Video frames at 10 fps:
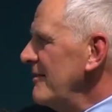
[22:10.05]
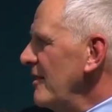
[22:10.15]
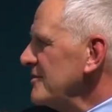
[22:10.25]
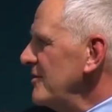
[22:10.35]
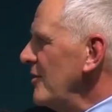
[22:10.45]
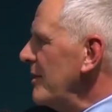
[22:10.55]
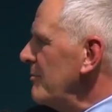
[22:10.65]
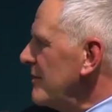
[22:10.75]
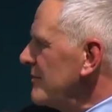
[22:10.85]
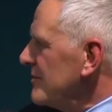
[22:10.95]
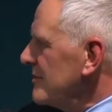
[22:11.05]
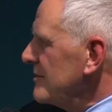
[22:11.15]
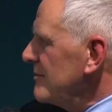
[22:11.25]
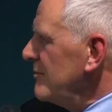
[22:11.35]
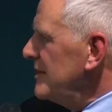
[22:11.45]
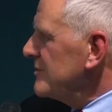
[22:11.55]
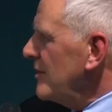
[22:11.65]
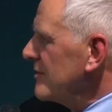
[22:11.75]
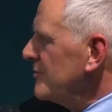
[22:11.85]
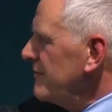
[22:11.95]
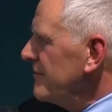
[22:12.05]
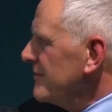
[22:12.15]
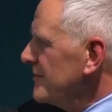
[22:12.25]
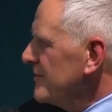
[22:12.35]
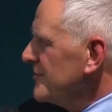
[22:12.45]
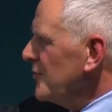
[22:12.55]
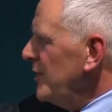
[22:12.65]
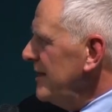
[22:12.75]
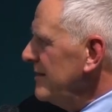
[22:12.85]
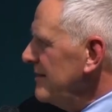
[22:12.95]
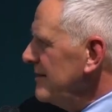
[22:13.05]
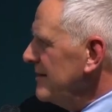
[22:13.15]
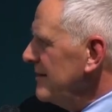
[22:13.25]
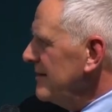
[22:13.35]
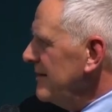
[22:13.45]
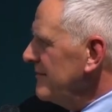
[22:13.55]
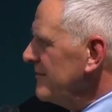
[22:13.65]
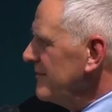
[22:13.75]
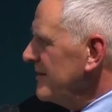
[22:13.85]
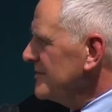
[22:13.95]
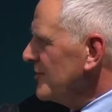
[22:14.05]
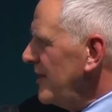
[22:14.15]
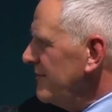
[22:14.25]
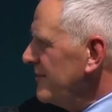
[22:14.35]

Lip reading: ask Johan, but we start with Sweden, if it's okay.